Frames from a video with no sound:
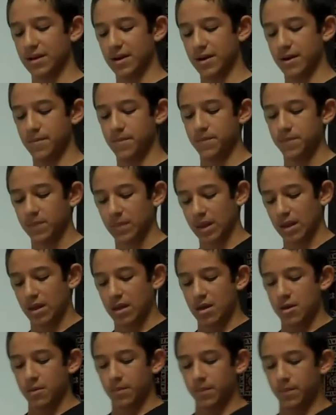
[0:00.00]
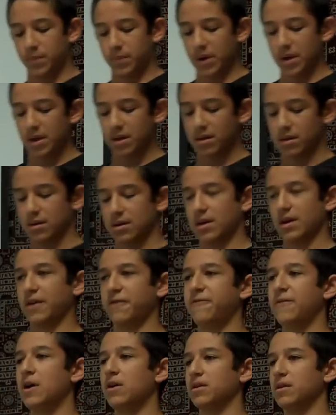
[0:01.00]
time but I
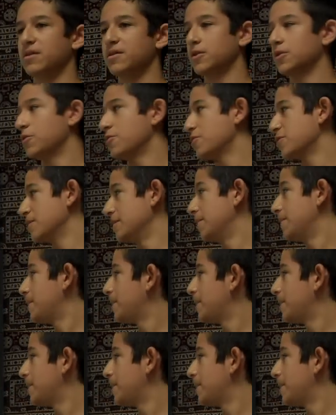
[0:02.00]
found a solution.